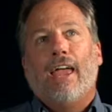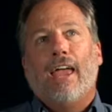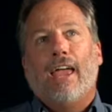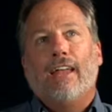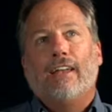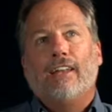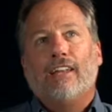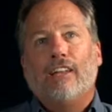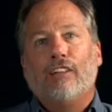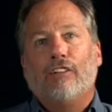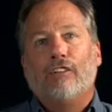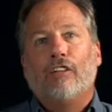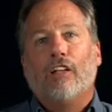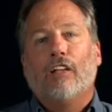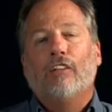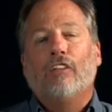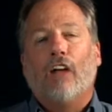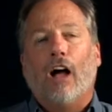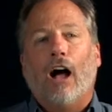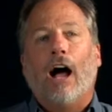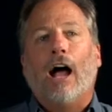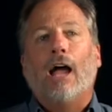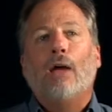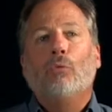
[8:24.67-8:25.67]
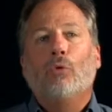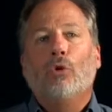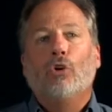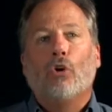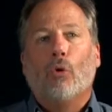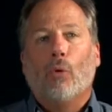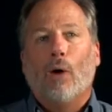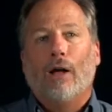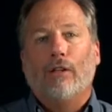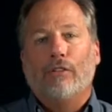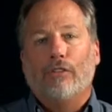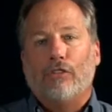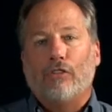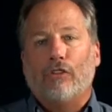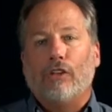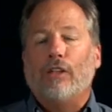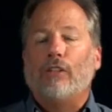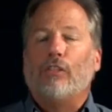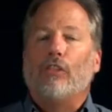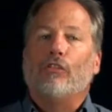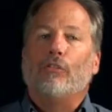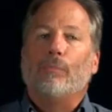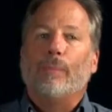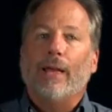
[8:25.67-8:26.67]
And he says, "I will go out and
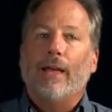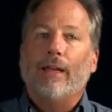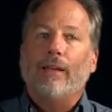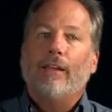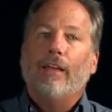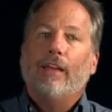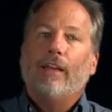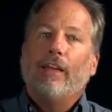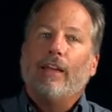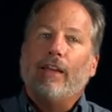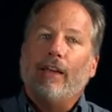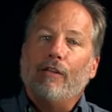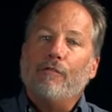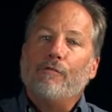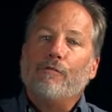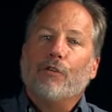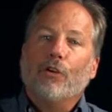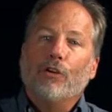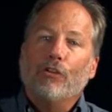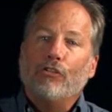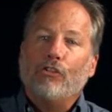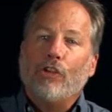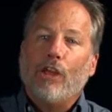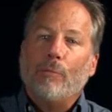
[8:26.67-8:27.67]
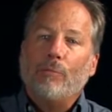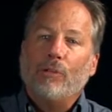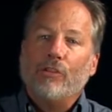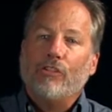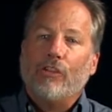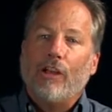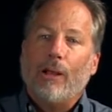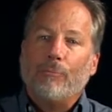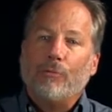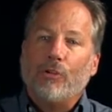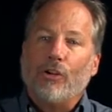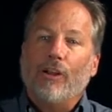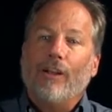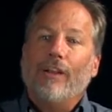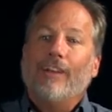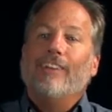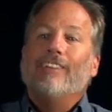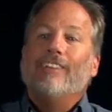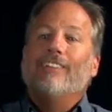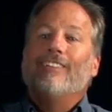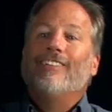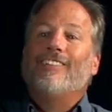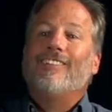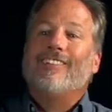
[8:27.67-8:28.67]
seek this man." In 1 Samuel chapter
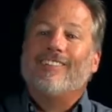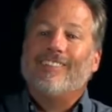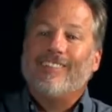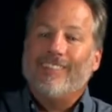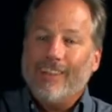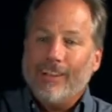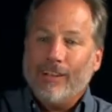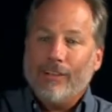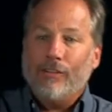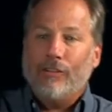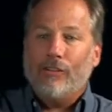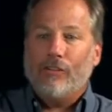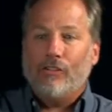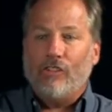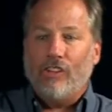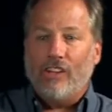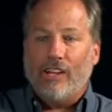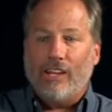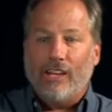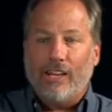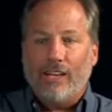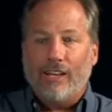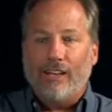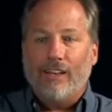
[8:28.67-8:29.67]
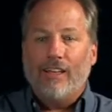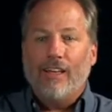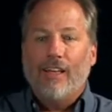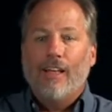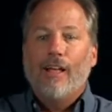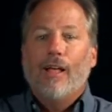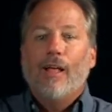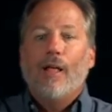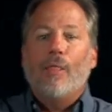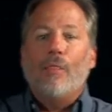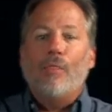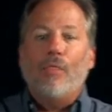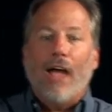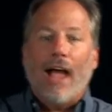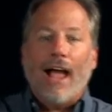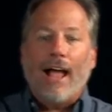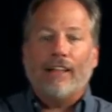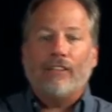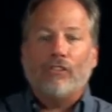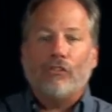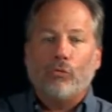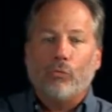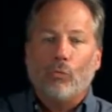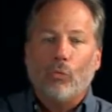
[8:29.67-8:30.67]
16,
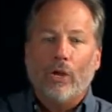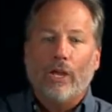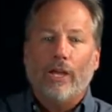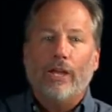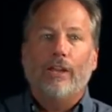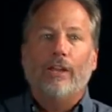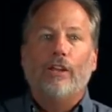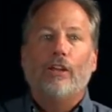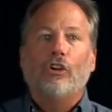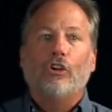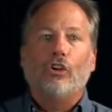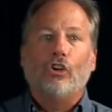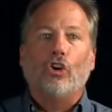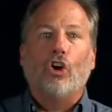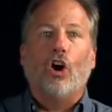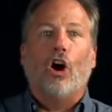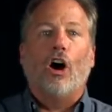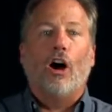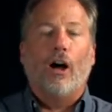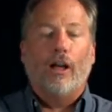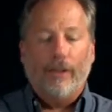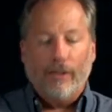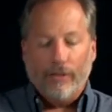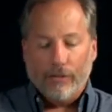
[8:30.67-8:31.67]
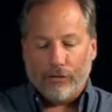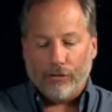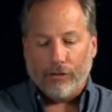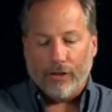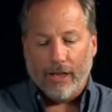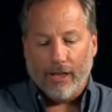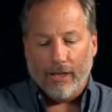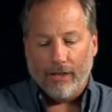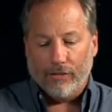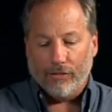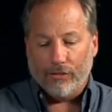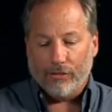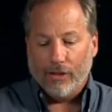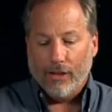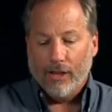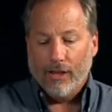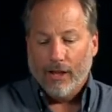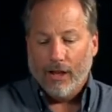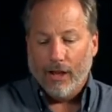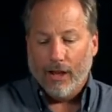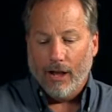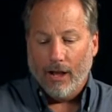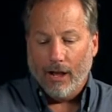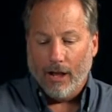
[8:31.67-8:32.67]
that's when God says,
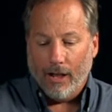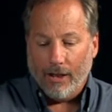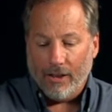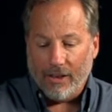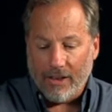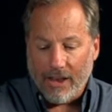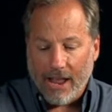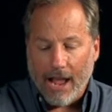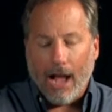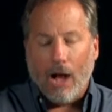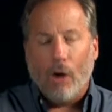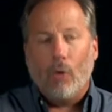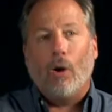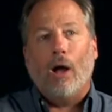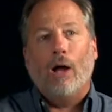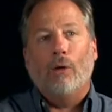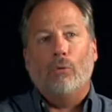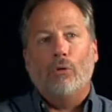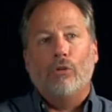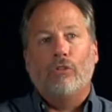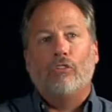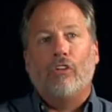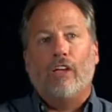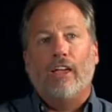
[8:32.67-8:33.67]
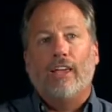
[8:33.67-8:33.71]
"Now I will